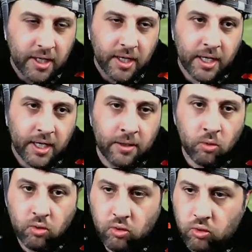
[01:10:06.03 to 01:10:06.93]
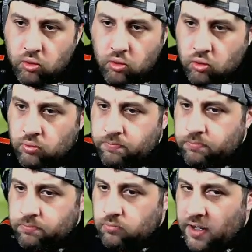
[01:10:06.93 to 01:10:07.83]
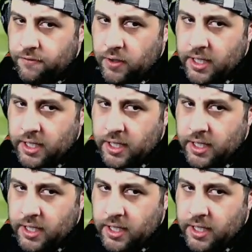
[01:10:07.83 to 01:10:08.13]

And, ooh, referee